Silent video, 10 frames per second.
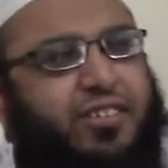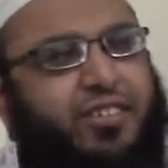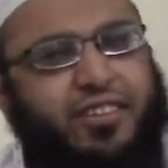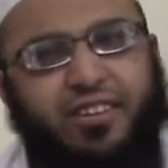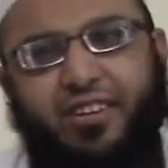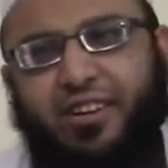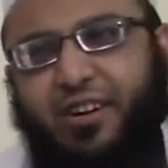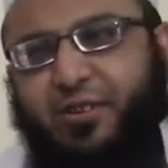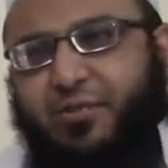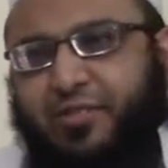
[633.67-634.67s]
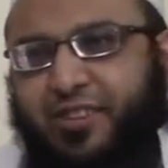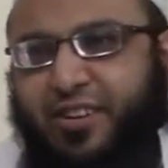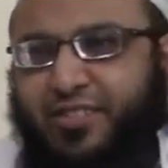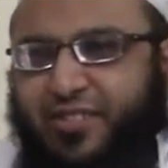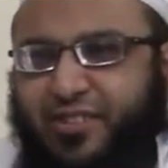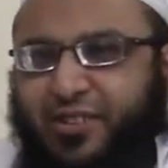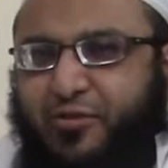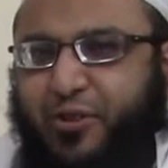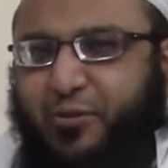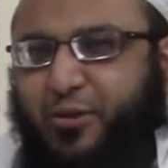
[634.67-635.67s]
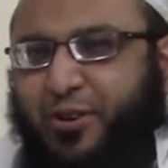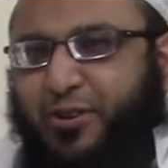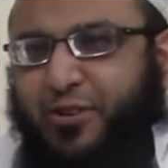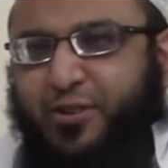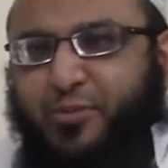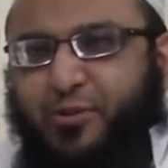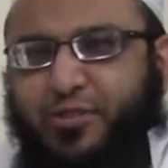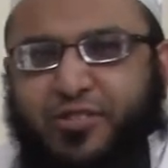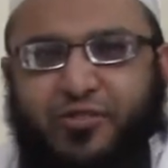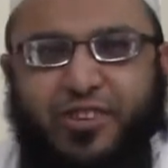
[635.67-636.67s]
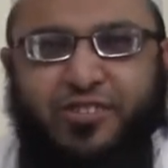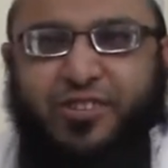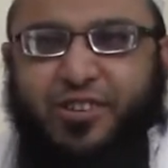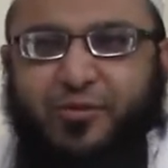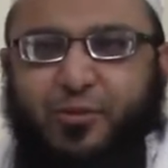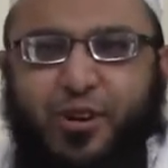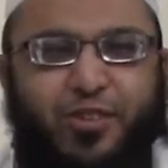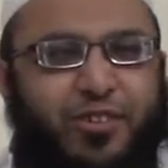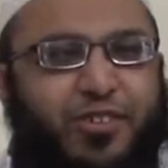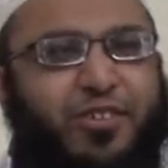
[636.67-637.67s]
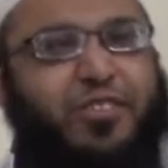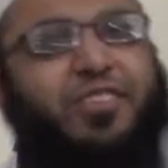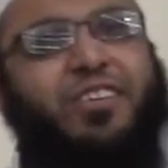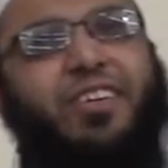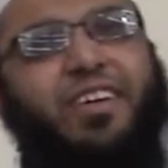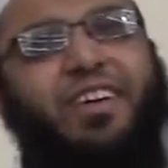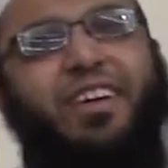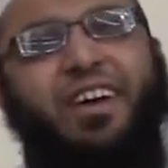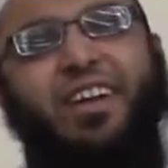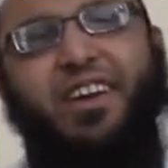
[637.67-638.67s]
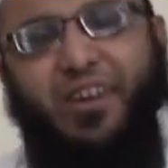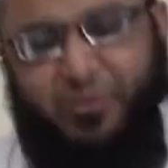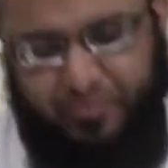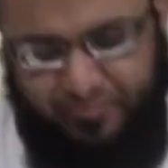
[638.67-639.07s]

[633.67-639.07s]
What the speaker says: Anyhow, yes, they say they found water on the moon, as if there isn't enough water on earth. Anyhow,